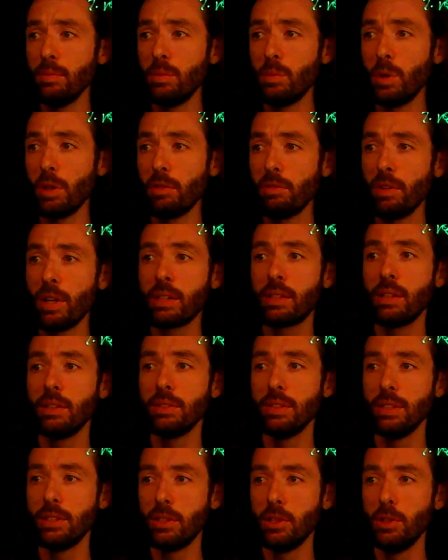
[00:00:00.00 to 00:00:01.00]
with
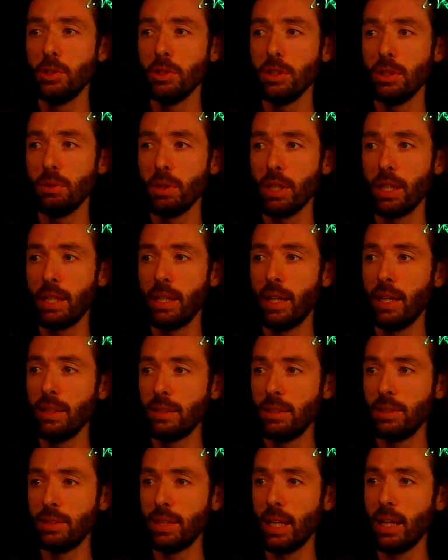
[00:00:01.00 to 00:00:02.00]
functors, it's usually really nice
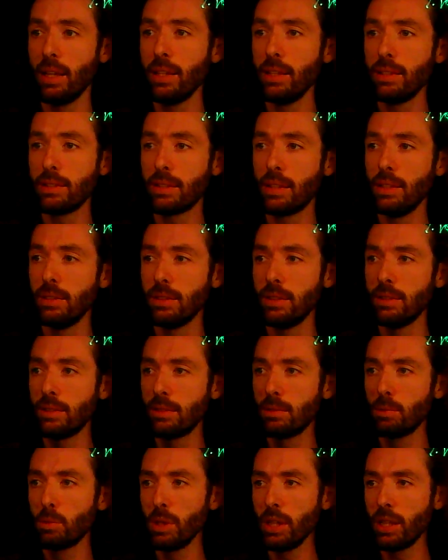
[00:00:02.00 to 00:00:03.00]
to say this because
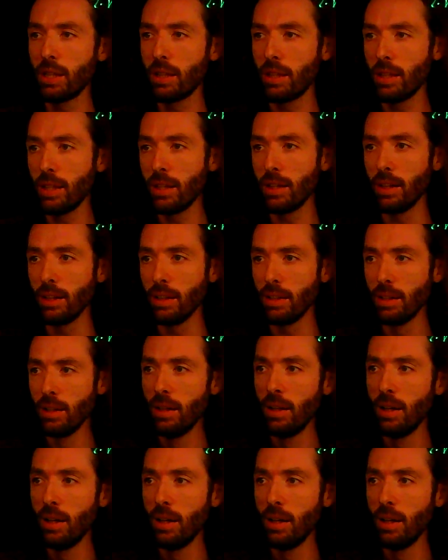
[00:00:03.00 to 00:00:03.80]
it's really clear,